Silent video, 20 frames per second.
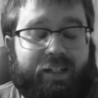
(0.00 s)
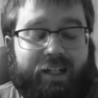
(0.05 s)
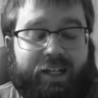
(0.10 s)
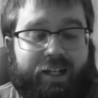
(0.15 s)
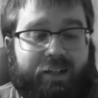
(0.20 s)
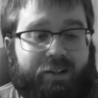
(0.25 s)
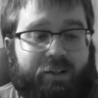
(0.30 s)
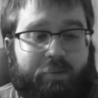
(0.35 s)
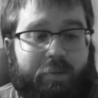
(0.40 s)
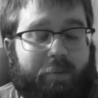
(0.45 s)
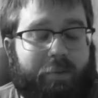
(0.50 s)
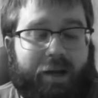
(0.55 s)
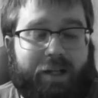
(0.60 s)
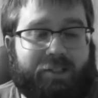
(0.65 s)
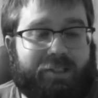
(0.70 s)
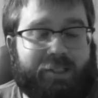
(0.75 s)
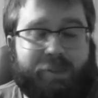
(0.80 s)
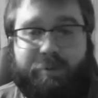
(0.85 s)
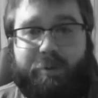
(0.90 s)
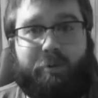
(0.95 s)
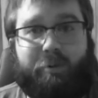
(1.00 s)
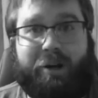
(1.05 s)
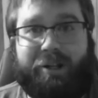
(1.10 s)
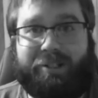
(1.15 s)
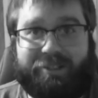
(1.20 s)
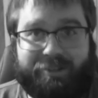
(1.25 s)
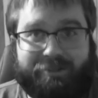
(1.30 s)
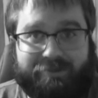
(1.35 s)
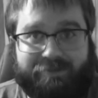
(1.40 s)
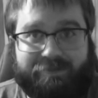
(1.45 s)
I don't know, my mind's just been
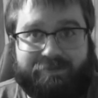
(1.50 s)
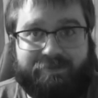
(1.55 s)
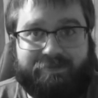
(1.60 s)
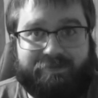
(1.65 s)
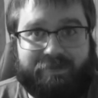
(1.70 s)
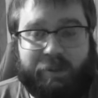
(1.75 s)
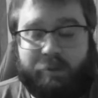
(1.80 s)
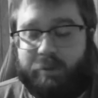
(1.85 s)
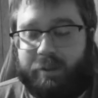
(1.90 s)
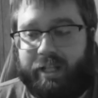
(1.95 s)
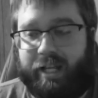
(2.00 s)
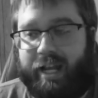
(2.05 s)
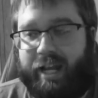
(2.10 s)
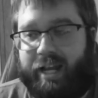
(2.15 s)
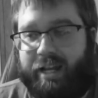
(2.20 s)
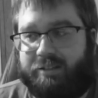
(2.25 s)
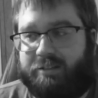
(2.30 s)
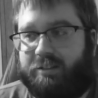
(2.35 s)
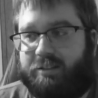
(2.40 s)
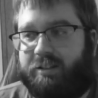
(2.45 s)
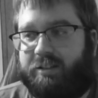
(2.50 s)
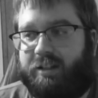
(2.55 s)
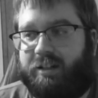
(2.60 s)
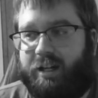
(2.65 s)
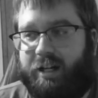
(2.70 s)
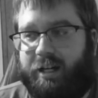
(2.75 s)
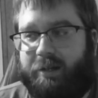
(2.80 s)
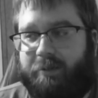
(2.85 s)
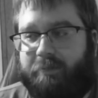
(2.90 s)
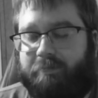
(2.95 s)
racing. It really has.
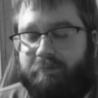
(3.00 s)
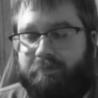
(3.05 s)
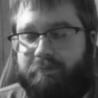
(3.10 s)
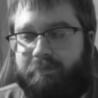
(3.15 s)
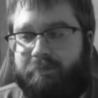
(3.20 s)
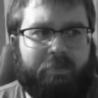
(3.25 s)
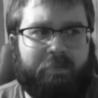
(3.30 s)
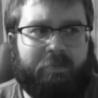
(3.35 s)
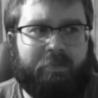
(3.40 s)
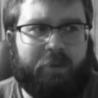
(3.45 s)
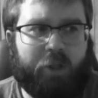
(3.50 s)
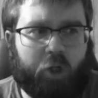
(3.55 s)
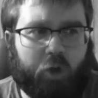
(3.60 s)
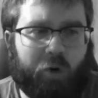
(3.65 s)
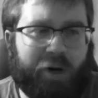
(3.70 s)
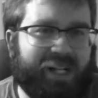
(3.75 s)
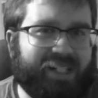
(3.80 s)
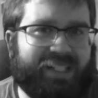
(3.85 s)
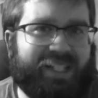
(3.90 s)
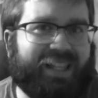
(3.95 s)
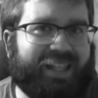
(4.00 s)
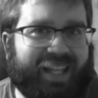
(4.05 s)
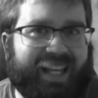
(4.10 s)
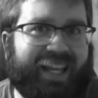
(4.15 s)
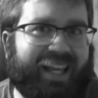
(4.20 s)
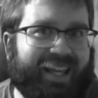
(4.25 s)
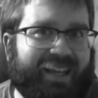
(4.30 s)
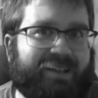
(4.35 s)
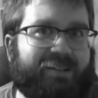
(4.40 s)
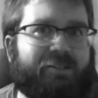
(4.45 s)
The crazy
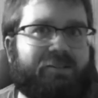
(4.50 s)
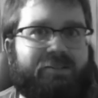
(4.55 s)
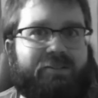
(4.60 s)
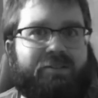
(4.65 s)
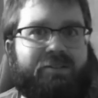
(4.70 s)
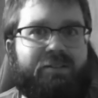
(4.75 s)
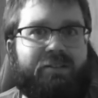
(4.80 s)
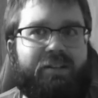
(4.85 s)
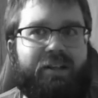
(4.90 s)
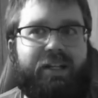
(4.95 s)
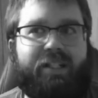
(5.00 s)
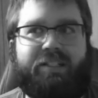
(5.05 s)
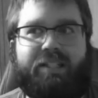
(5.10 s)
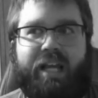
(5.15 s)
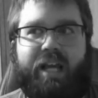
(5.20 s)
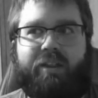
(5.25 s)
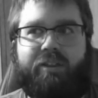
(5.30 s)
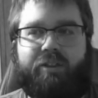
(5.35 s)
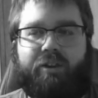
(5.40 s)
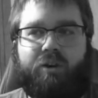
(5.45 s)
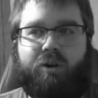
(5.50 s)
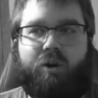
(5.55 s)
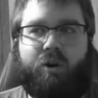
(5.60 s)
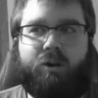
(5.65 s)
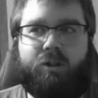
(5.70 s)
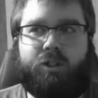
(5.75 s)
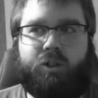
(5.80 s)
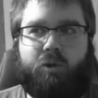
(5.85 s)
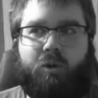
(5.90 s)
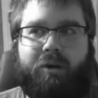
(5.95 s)
thing is that there are
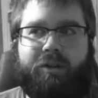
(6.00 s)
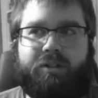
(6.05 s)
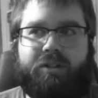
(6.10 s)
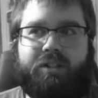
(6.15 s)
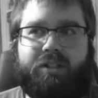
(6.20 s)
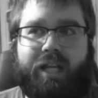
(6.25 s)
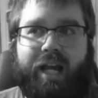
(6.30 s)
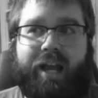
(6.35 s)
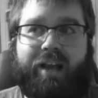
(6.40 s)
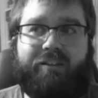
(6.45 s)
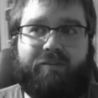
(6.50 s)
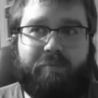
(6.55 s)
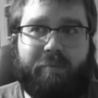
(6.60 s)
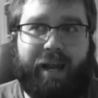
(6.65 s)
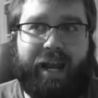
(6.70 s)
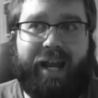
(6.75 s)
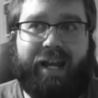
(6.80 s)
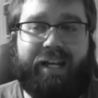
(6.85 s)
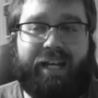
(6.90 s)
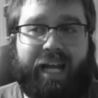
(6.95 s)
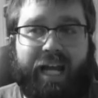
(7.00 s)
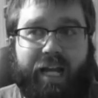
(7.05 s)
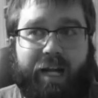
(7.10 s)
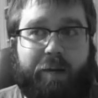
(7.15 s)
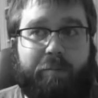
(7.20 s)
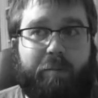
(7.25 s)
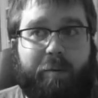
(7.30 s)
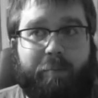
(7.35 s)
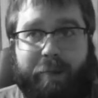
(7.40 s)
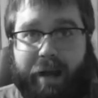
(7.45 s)
choices I have made and
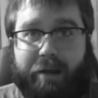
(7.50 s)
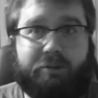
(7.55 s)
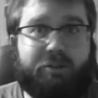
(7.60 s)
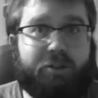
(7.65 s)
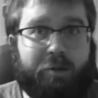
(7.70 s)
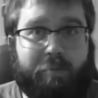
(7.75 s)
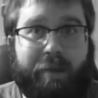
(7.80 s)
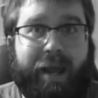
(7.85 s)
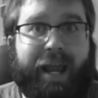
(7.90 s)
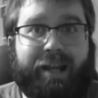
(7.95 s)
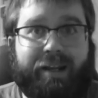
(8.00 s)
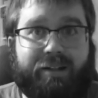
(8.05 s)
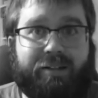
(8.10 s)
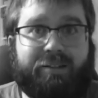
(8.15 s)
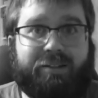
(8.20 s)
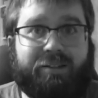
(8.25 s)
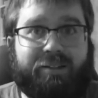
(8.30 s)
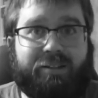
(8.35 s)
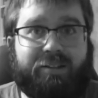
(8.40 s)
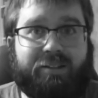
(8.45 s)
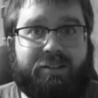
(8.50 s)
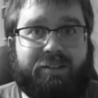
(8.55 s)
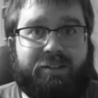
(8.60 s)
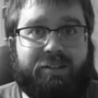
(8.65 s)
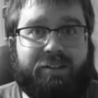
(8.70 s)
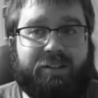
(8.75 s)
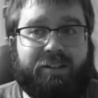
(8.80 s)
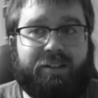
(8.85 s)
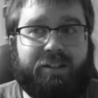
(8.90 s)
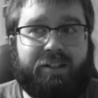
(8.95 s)
I'm about to make
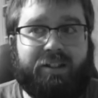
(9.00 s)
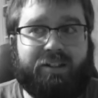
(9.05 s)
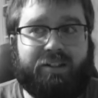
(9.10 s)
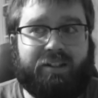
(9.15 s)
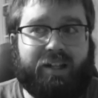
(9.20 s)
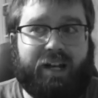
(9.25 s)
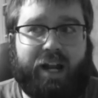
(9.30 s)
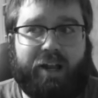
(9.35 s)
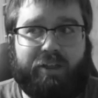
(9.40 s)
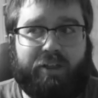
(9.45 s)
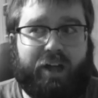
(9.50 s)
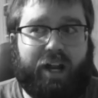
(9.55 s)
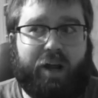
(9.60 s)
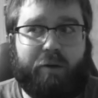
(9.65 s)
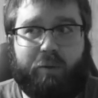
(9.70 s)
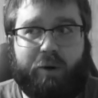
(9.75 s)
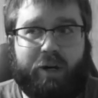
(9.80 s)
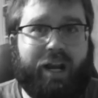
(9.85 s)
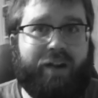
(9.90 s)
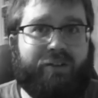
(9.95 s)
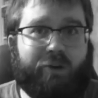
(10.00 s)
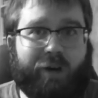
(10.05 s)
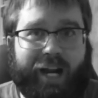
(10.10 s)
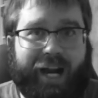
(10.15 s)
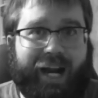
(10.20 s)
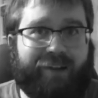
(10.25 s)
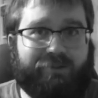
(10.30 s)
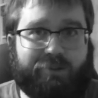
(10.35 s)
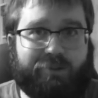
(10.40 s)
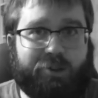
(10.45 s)
that I thought I would never
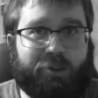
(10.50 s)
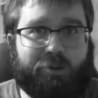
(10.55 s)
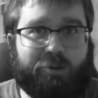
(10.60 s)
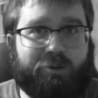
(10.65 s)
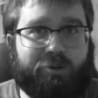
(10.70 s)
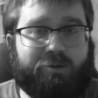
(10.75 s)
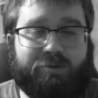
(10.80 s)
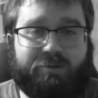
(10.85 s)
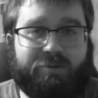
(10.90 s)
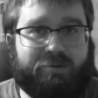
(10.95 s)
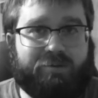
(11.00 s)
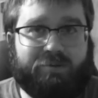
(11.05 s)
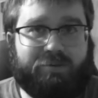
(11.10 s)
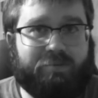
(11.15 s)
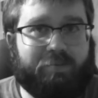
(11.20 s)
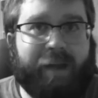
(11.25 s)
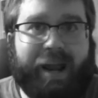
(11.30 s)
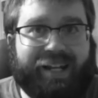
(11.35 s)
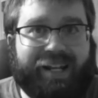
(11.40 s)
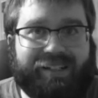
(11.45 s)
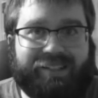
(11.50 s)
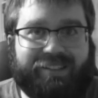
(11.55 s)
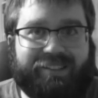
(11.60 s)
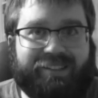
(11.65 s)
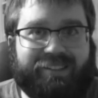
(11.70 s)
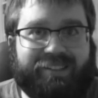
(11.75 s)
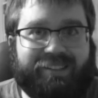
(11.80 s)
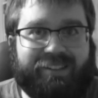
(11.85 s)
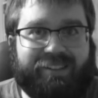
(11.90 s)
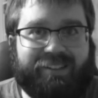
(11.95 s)
have to make.
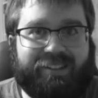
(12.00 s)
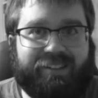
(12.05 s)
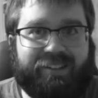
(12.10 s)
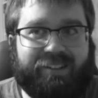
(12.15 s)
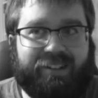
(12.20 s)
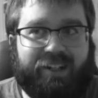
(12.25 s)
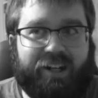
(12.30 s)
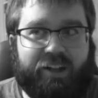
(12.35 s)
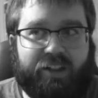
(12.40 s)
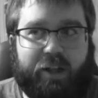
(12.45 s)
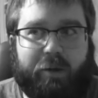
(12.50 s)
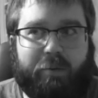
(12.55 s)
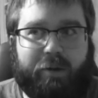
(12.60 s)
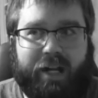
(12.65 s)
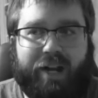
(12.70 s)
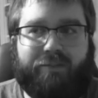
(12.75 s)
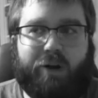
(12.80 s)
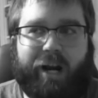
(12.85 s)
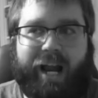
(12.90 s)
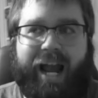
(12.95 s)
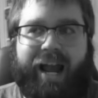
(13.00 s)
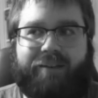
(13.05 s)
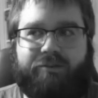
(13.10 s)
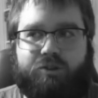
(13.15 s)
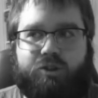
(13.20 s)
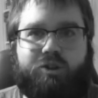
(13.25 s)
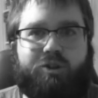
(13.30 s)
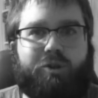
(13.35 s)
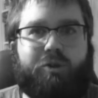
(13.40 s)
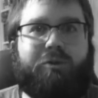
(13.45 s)
I thought I would never have
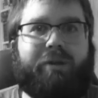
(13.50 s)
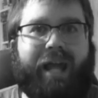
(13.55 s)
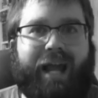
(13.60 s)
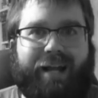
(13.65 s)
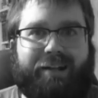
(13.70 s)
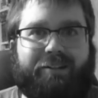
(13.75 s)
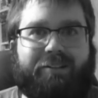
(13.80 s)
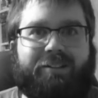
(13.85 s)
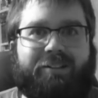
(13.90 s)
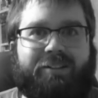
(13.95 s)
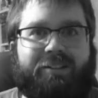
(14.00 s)
to do that.